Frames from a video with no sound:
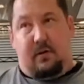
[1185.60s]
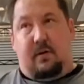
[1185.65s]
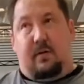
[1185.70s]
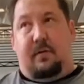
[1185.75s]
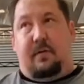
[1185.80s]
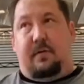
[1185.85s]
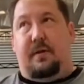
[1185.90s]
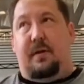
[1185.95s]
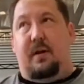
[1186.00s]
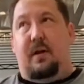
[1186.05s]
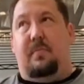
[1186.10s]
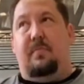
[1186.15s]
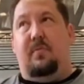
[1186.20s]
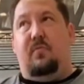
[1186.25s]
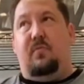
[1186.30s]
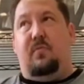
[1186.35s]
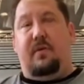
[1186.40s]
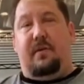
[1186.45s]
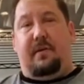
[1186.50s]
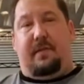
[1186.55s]
The number
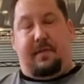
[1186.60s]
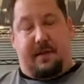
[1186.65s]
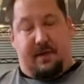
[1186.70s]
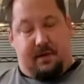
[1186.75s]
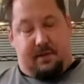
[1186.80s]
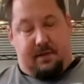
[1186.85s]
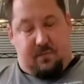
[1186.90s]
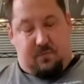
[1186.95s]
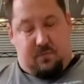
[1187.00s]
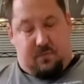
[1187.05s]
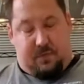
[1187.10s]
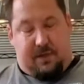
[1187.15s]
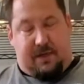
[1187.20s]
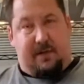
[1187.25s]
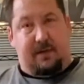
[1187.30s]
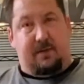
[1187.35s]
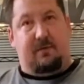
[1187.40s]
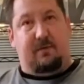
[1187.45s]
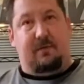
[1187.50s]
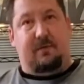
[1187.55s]
one thing that will
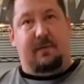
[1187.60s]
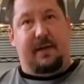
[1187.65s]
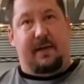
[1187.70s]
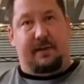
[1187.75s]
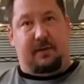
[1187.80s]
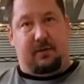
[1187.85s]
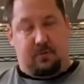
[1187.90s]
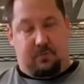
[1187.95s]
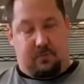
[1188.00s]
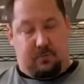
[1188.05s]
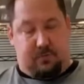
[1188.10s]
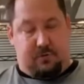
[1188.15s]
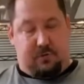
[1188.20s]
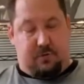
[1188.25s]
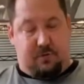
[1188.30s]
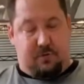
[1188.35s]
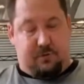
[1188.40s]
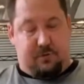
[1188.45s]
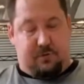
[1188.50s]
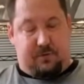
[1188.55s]
kill a
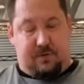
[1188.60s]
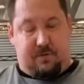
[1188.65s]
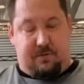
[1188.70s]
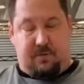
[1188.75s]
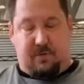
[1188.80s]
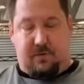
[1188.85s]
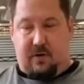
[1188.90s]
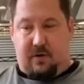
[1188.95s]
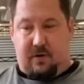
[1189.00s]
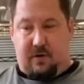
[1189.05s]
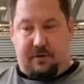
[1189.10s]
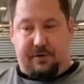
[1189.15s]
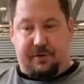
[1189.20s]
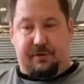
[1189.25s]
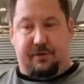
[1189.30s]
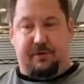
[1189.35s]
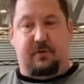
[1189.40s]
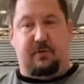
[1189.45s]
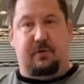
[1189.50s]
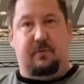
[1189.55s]
turbocharger, it will cause
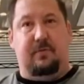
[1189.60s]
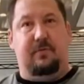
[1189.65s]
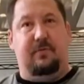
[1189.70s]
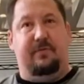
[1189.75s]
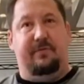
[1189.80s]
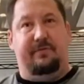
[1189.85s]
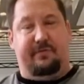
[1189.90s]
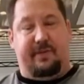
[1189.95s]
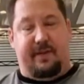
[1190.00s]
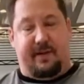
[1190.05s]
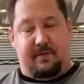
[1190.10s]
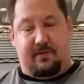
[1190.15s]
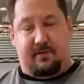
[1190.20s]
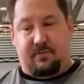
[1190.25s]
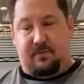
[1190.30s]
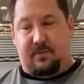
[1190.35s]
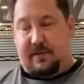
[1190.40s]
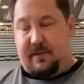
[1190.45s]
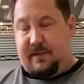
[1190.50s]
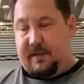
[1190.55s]
your turbo to
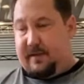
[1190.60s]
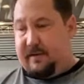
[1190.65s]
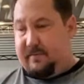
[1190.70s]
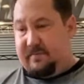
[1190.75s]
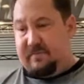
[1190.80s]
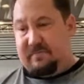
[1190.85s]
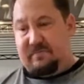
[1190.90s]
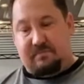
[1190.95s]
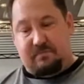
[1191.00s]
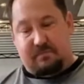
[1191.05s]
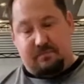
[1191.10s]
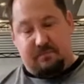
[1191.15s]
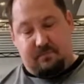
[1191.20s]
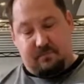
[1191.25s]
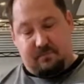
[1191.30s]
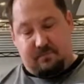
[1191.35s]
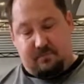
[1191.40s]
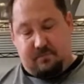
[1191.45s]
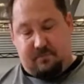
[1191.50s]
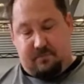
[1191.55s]
fail within
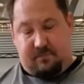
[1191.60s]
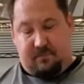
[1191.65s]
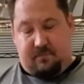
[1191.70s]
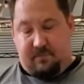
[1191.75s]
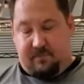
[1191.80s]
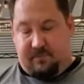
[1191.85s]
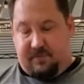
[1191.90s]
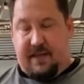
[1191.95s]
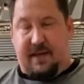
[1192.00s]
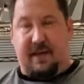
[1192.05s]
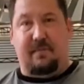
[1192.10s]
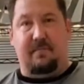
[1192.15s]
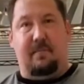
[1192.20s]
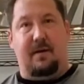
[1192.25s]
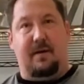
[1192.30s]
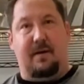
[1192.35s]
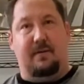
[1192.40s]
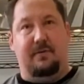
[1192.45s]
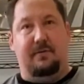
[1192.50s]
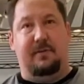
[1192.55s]
10
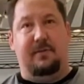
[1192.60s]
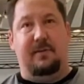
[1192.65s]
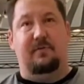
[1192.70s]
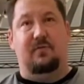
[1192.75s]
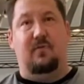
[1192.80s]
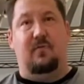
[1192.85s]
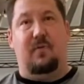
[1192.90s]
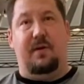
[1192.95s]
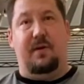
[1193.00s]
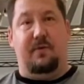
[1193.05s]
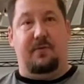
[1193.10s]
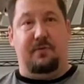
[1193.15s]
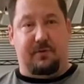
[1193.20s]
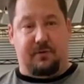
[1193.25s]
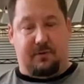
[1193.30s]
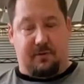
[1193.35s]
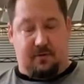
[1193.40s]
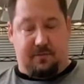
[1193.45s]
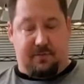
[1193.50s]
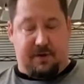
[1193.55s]
miles, is oil
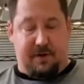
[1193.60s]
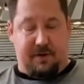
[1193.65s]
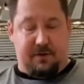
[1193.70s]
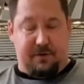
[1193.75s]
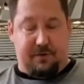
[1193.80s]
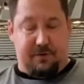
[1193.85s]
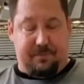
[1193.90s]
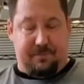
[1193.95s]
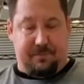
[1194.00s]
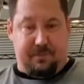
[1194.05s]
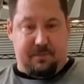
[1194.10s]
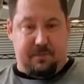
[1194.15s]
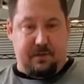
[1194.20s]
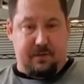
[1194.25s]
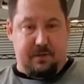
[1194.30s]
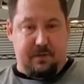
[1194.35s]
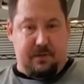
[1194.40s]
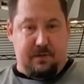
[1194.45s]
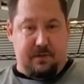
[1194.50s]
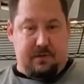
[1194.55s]
starvation.
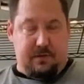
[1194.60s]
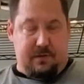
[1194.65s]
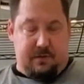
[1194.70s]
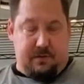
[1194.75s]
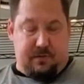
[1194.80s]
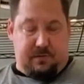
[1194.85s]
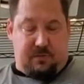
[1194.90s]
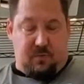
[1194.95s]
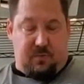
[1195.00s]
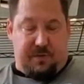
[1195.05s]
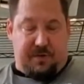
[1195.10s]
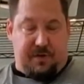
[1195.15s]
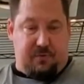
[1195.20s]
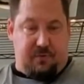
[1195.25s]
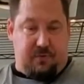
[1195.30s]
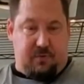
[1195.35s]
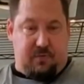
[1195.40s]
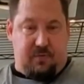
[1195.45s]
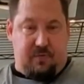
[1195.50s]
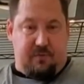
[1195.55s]
So when
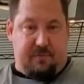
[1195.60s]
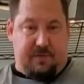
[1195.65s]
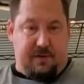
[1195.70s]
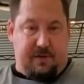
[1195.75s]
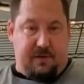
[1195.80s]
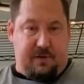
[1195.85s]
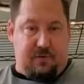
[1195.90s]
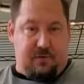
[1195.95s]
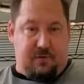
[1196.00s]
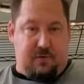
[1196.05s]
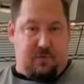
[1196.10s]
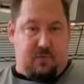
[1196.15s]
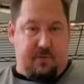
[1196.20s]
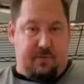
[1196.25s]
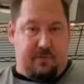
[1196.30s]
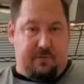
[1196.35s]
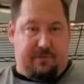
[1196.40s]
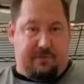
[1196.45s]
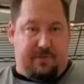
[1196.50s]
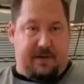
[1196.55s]
you're removing your
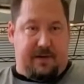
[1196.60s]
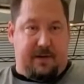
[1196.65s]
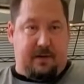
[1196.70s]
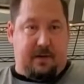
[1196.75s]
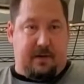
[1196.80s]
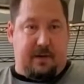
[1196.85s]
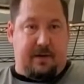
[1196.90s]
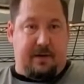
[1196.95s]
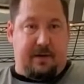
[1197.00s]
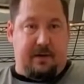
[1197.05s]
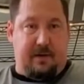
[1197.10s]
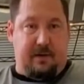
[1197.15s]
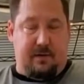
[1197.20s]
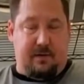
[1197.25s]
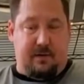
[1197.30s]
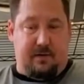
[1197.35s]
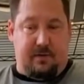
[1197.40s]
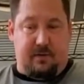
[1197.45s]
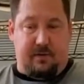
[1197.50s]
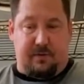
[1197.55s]
oil feed line,
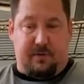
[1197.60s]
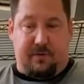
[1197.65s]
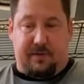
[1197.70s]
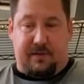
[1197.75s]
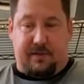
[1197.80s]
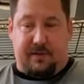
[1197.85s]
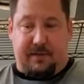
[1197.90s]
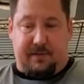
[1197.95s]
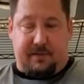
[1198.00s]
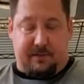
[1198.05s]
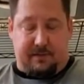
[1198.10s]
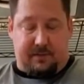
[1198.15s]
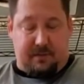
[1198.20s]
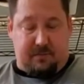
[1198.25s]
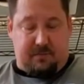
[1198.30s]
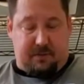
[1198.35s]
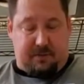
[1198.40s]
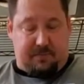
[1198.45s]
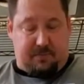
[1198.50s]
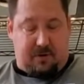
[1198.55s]
during the
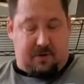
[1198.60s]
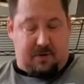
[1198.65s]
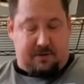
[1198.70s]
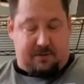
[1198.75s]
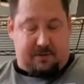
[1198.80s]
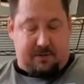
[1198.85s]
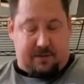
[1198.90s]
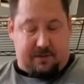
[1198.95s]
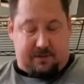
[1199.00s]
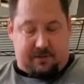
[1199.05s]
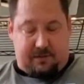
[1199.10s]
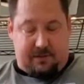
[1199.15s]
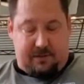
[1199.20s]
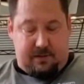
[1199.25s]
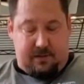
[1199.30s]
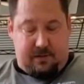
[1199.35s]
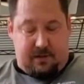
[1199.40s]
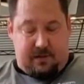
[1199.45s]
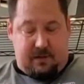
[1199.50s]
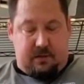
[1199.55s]
disassembly process,
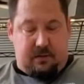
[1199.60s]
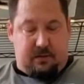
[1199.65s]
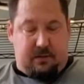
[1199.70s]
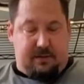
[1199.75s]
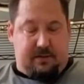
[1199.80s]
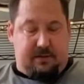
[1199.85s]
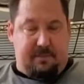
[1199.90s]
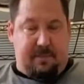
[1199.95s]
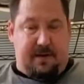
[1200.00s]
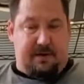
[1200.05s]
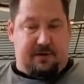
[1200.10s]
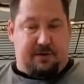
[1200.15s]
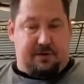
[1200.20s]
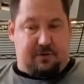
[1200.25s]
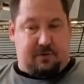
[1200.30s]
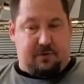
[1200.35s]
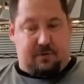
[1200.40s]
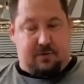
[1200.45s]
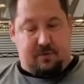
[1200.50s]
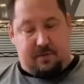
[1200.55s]
let's make
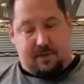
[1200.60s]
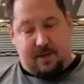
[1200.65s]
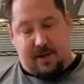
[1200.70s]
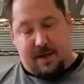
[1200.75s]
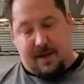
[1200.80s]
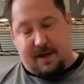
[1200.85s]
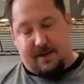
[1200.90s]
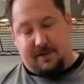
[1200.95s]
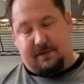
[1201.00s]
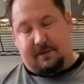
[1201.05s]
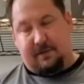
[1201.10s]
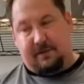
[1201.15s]
sure that